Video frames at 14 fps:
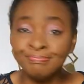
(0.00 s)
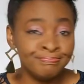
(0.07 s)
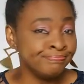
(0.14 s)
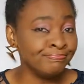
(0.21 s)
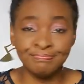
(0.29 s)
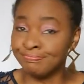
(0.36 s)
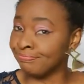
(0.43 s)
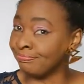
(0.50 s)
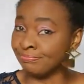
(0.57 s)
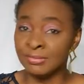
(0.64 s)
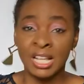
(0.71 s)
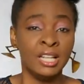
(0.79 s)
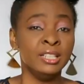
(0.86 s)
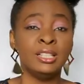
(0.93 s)

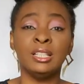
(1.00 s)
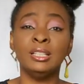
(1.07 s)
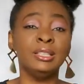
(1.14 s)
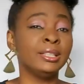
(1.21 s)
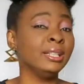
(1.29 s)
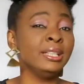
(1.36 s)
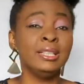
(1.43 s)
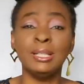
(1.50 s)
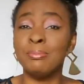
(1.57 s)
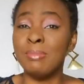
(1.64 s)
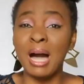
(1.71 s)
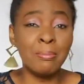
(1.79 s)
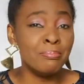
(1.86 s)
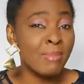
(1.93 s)

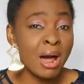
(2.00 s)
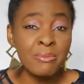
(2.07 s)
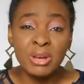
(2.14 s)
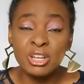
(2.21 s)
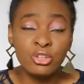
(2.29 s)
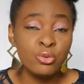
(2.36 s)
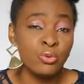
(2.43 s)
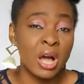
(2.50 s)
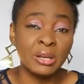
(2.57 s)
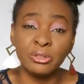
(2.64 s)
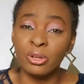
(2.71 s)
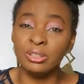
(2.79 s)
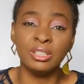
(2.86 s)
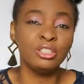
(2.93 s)
The man married you
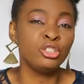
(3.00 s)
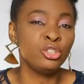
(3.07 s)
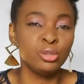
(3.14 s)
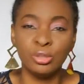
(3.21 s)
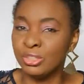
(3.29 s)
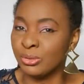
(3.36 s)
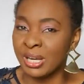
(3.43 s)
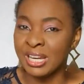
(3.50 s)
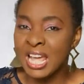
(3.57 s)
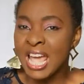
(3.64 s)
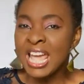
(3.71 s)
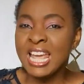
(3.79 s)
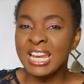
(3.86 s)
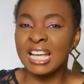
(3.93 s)
and not the children.
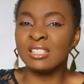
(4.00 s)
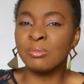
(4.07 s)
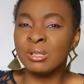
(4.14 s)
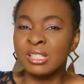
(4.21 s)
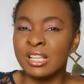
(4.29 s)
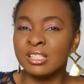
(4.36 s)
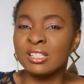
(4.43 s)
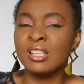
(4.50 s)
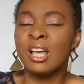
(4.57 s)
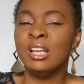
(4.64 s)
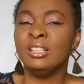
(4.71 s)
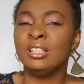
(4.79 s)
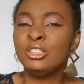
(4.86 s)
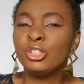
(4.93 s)
In as much as
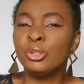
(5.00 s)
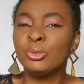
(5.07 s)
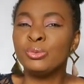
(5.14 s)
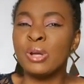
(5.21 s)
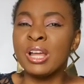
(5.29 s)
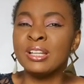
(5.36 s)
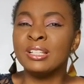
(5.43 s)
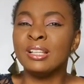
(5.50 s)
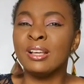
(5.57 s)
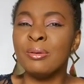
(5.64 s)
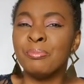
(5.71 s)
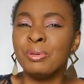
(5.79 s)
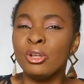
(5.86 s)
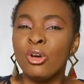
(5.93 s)
the children
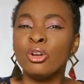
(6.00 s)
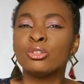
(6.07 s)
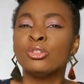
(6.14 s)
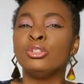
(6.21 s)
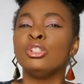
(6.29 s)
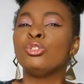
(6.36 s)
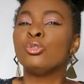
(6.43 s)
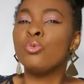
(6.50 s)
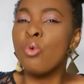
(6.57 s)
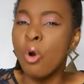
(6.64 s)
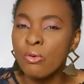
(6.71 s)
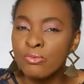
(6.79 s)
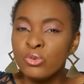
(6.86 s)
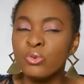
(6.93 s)
belong to the
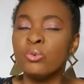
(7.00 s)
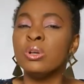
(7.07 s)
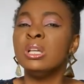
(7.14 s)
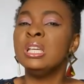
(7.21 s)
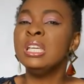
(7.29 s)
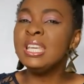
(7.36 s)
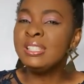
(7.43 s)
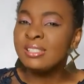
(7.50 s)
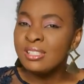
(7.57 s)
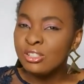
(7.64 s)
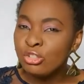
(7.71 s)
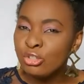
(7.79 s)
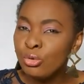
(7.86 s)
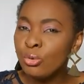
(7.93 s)
two of you, it
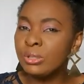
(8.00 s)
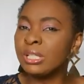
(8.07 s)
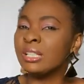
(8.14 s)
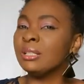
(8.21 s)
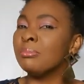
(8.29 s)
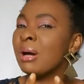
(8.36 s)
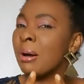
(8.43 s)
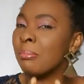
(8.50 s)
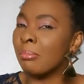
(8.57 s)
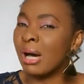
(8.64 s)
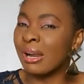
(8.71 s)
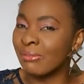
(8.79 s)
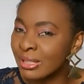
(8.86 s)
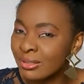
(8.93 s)
is you that the
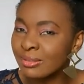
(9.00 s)
man